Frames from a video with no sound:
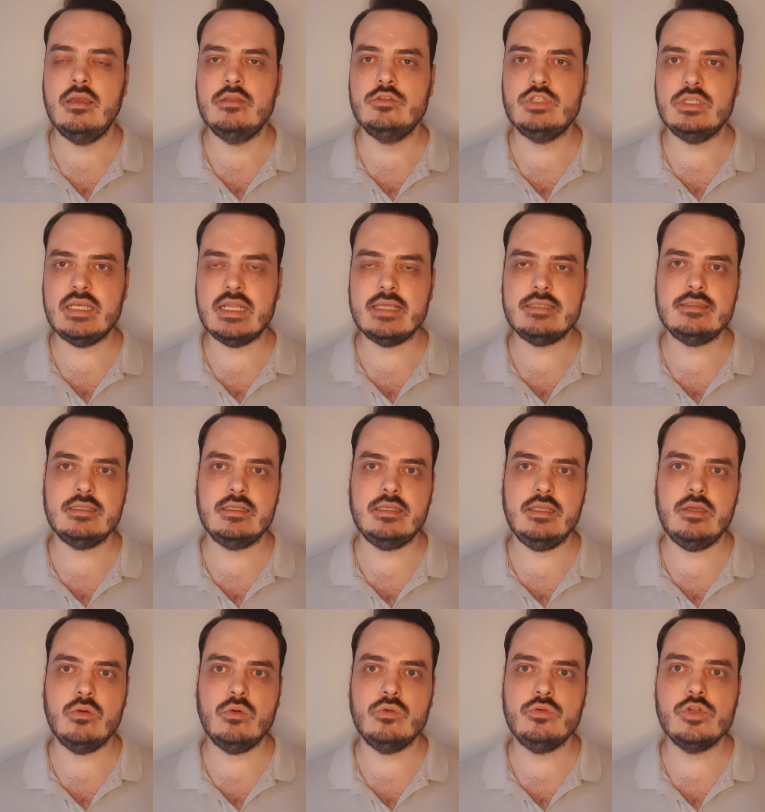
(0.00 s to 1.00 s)
genetically
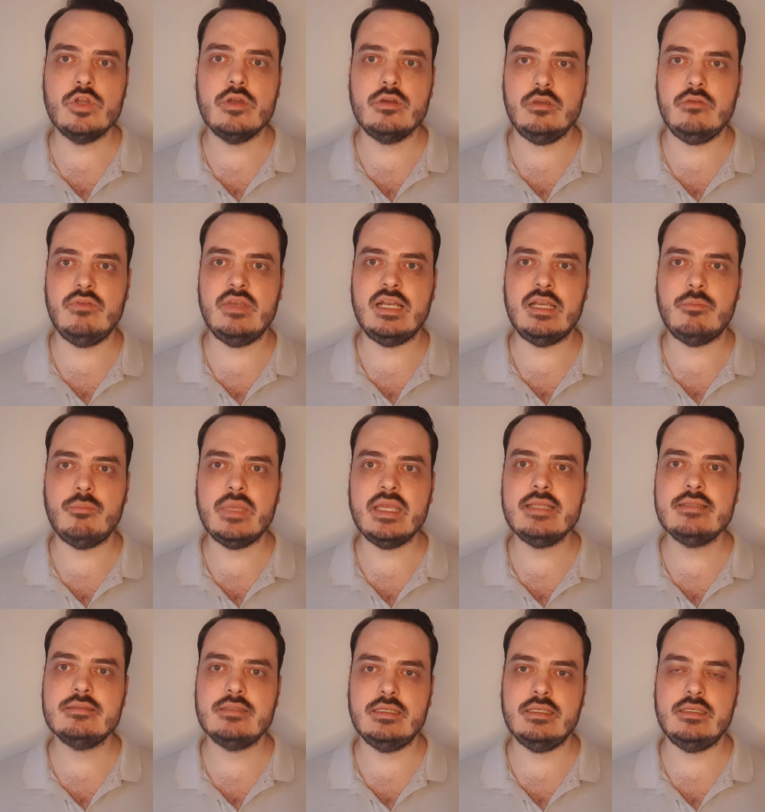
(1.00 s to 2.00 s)
or
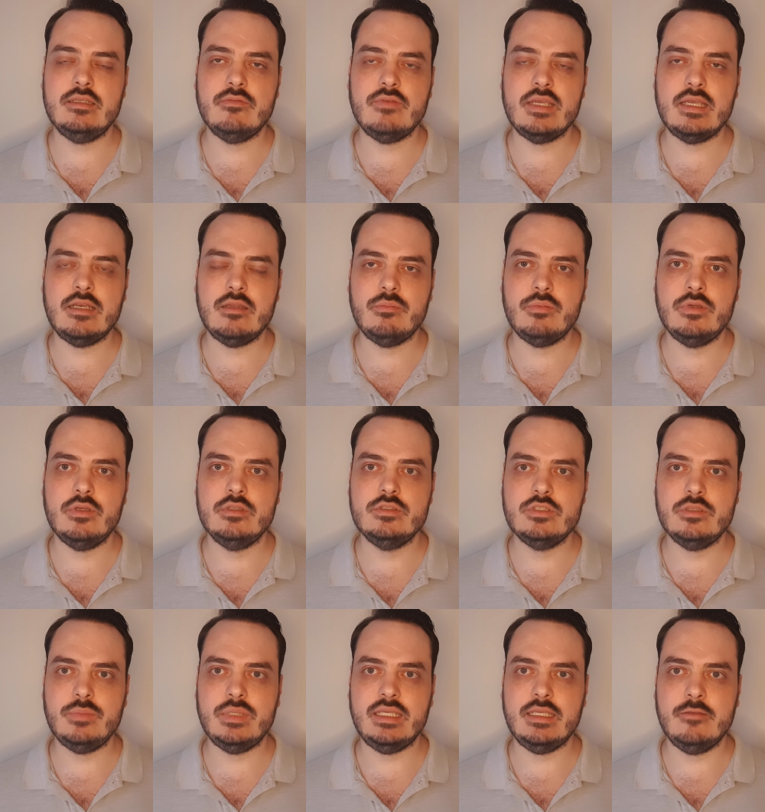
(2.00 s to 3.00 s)
neurodevelopmentally develop
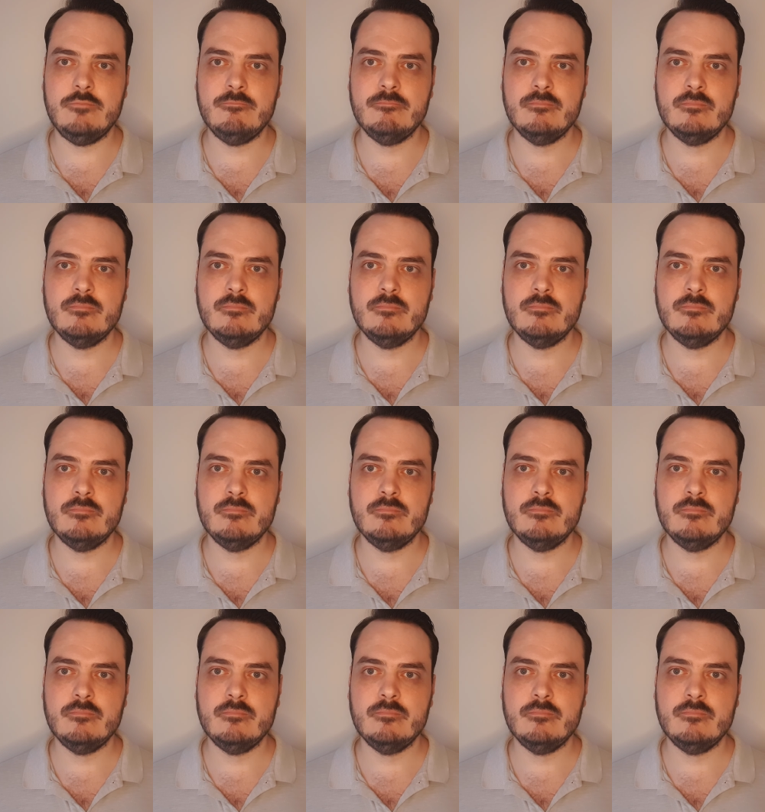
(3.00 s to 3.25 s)
to be.